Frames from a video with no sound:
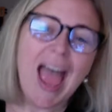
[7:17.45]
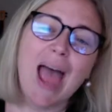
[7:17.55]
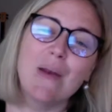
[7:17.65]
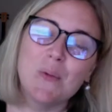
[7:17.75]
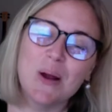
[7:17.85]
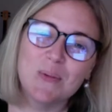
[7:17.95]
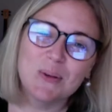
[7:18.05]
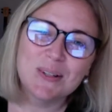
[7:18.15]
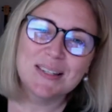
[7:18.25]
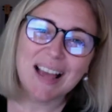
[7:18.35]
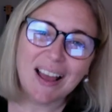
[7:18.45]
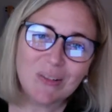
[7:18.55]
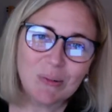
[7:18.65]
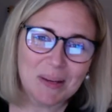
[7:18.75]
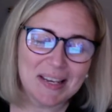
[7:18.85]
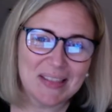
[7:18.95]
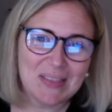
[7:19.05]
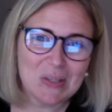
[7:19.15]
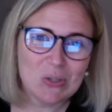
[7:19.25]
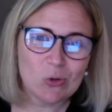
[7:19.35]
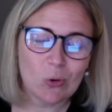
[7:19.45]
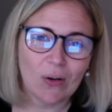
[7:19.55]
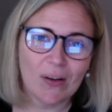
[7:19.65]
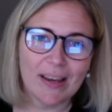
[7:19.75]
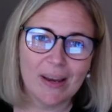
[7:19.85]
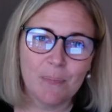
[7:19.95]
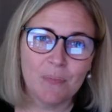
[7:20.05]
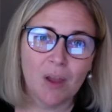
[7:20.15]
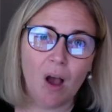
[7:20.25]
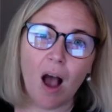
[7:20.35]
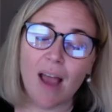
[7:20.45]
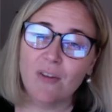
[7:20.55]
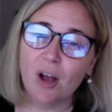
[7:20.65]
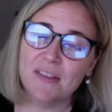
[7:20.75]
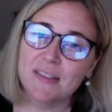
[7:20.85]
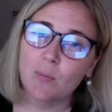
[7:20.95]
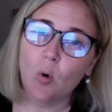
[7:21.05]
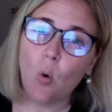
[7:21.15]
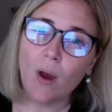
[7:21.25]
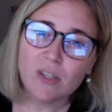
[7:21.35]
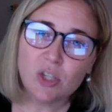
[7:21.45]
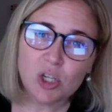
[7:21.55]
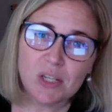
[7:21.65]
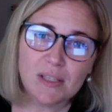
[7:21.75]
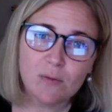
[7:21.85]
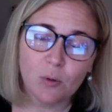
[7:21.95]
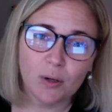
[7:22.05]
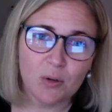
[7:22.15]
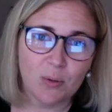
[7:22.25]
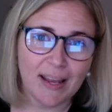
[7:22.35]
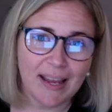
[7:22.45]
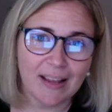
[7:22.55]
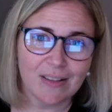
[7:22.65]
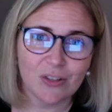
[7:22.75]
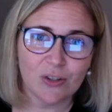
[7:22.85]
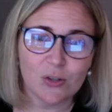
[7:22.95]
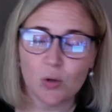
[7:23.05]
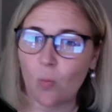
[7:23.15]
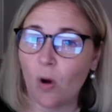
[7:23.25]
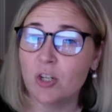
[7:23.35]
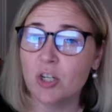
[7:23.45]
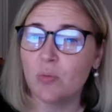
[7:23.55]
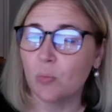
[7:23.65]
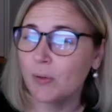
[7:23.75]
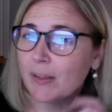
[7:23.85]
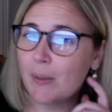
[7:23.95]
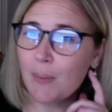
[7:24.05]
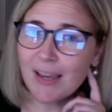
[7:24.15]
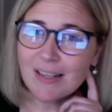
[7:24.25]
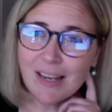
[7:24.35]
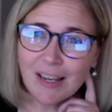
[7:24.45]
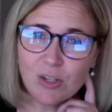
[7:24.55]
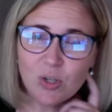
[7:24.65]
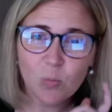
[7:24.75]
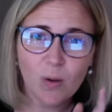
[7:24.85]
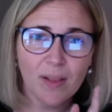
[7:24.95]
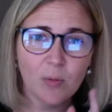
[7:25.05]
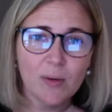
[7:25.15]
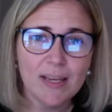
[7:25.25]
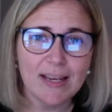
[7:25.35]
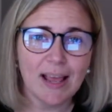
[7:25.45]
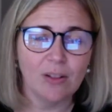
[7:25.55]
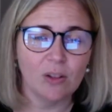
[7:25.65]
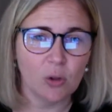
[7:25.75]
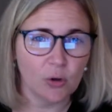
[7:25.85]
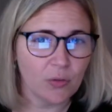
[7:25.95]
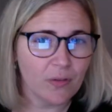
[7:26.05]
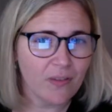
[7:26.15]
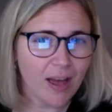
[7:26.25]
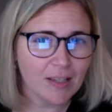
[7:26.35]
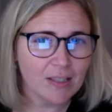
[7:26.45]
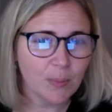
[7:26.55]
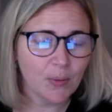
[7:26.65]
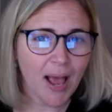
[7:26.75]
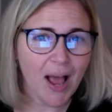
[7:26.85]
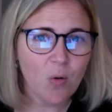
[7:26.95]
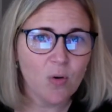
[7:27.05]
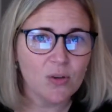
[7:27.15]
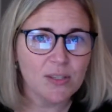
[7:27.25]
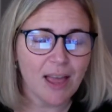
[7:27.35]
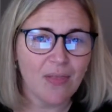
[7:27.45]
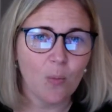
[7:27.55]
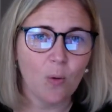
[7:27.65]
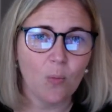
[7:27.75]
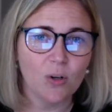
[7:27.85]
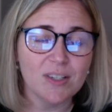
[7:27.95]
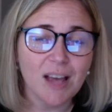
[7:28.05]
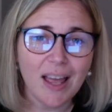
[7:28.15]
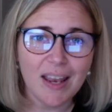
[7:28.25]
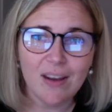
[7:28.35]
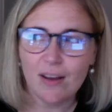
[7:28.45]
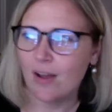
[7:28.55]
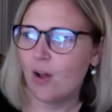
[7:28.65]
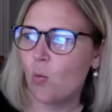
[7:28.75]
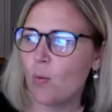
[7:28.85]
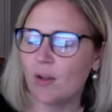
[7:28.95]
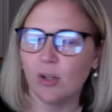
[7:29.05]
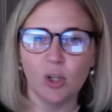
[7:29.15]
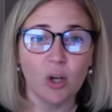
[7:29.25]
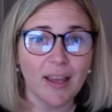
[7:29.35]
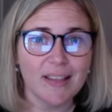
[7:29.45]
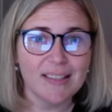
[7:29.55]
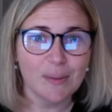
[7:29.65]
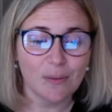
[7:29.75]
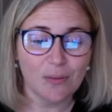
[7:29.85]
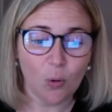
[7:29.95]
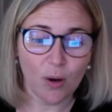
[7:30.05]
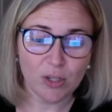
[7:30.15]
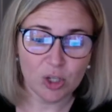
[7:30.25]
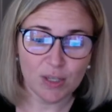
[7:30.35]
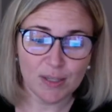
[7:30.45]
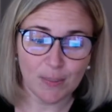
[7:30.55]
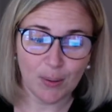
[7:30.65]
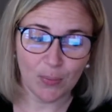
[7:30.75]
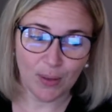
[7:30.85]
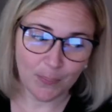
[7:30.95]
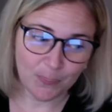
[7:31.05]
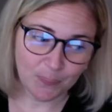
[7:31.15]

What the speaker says: And when we're done reading this story, I've got some questions for you to answer. So I want you to really pay attention while I read and learn the facts about owls, and then when we're done, we'll look at some of the questions about them.